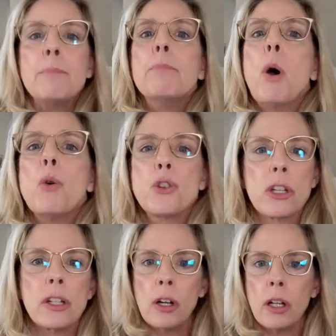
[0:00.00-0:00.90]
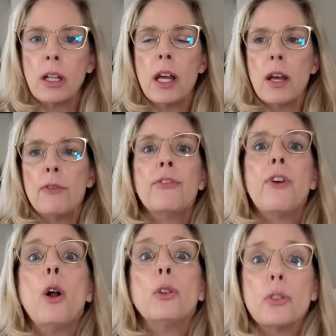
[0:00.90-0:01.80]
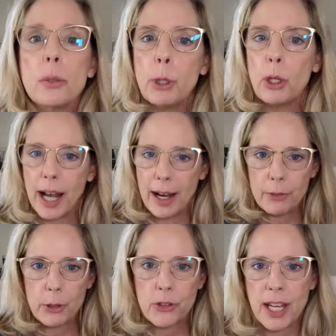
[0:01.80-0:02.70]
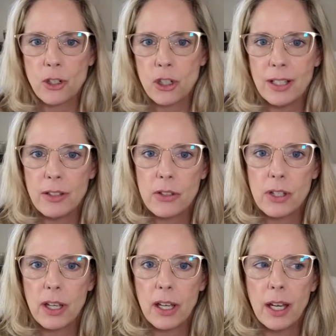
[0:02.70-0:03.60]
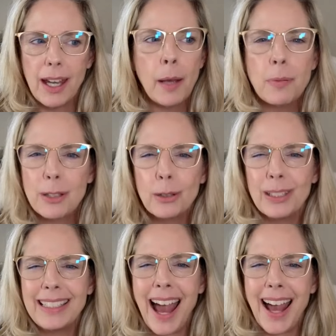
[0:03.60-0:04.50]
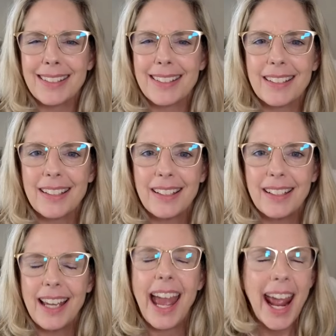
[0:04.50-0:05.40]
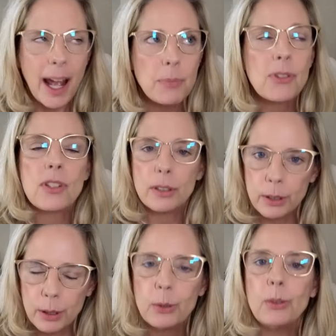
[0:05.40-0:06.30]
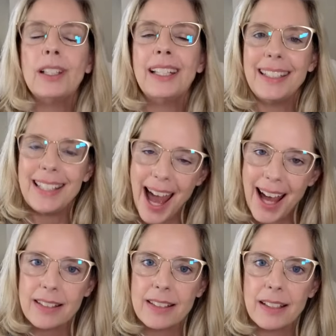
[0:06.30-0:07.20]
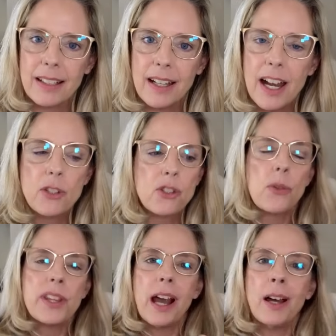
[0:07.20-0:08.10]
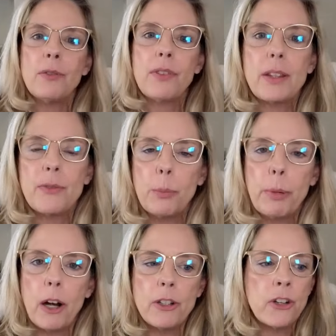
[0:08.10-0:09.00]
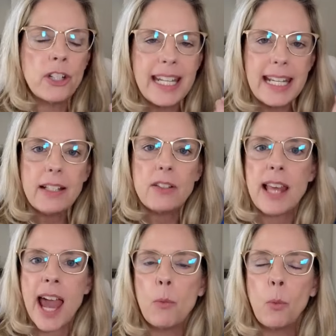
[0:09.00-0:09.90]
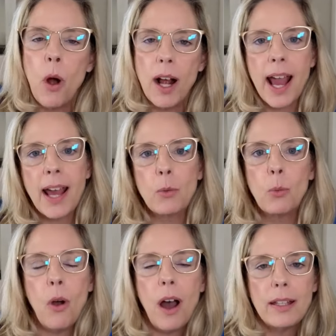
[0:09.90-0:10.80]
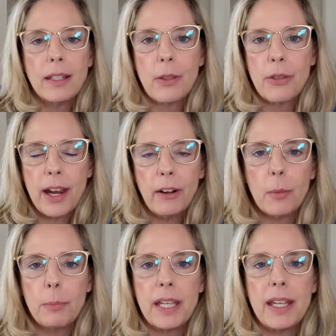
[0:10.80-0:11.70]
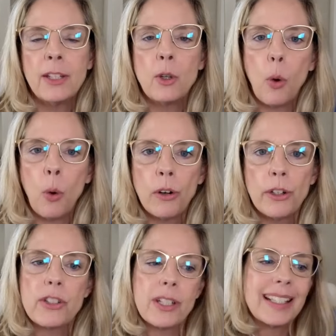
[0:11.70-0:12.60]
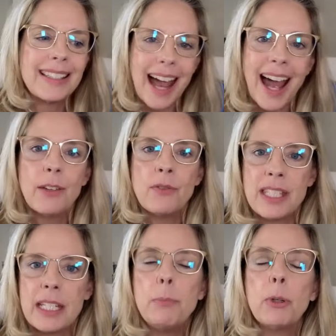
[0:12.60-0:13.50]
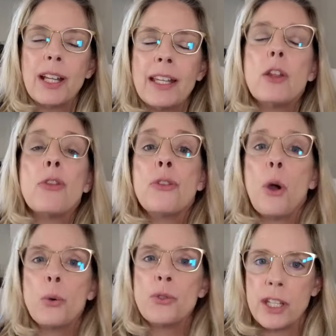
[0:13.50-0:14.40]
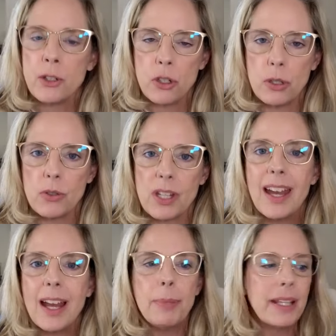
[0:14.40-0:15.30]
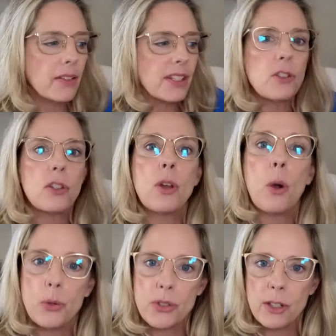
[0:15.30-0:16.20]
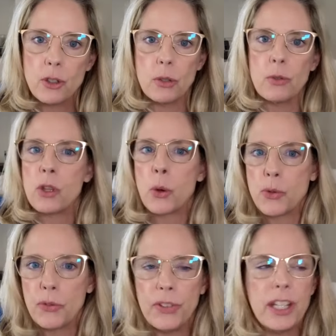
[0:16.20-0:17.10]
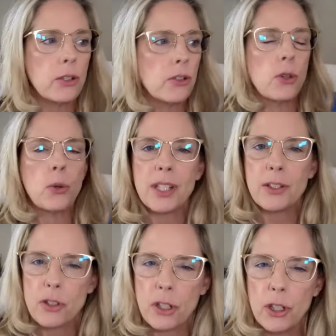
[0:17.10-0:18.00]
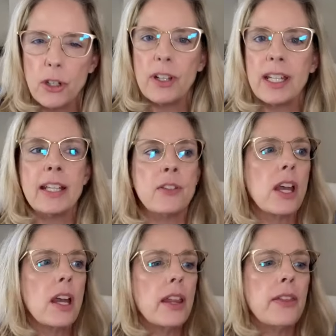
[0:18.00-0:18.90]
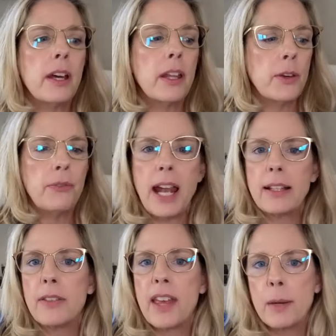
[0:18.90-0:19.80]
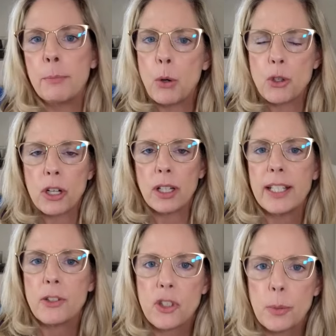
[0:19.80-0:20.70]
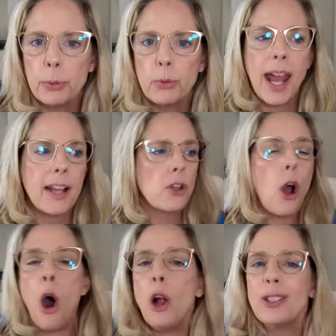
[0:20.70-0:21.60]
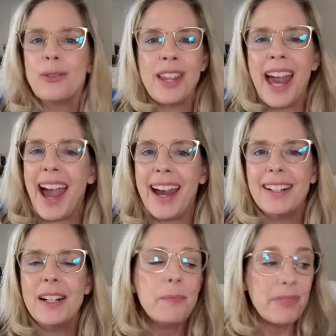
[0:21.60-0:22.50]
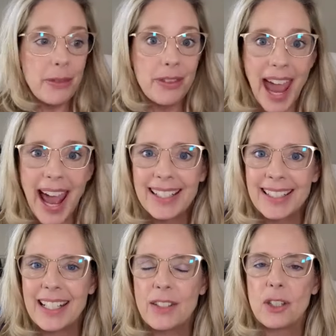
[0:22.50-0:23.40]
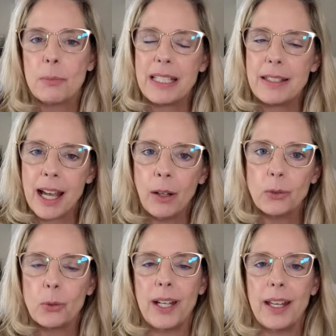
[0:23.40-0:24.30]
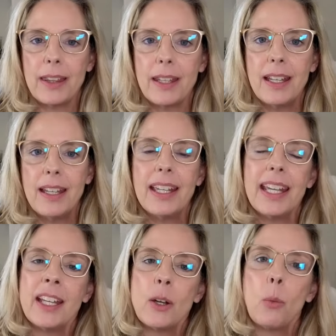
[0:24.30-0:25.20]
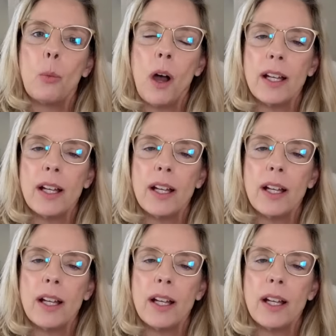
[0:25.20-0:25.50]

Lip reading: emotional, vulnerable conversations? Absolutely not. Absolutely not. So the unfaithful partner needs that one-on-one therapy in order to dive deeper into those issues, because it's those issues, those fears, those insecurities, the fact that they emotionally suppress, all of that needs to be dealt with in a